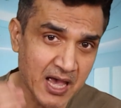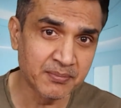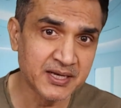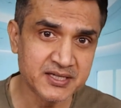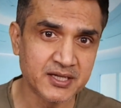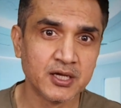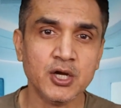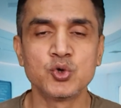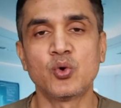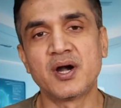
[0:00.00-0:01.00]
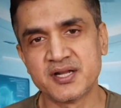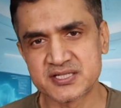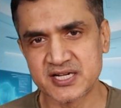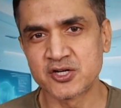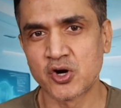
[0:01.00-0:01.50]
ability to
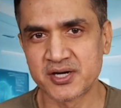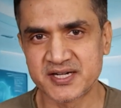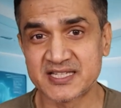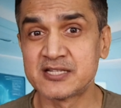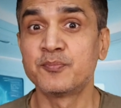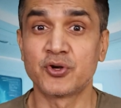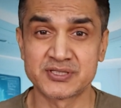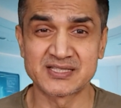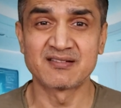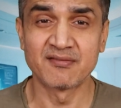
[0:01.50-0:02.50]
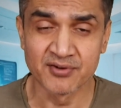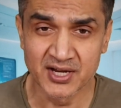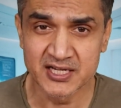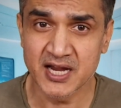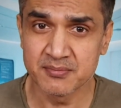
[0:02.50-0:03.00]
understand context, process
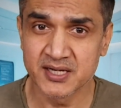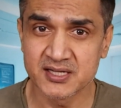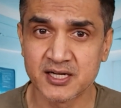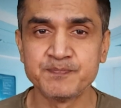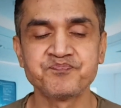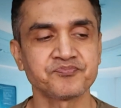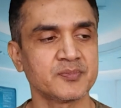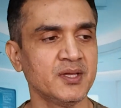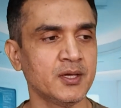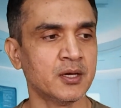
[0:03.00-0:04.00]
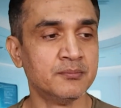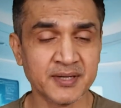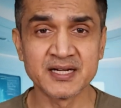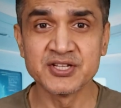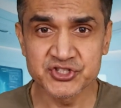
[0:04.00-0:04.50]
real time data,
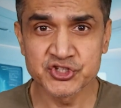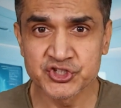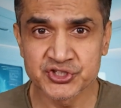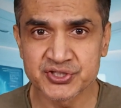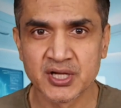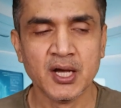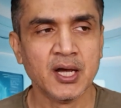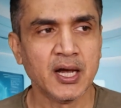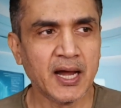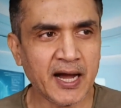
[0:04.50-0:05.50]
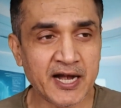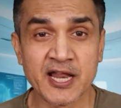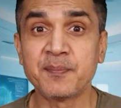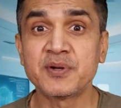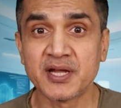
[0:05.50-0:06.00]
make decisions,
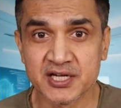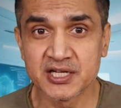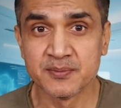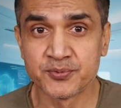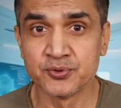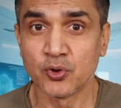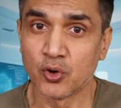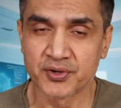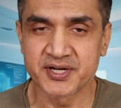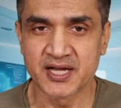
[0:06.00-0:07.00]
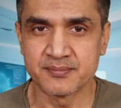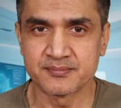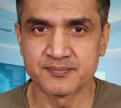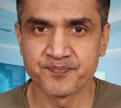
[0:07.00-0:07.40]
adapt, and improve over time.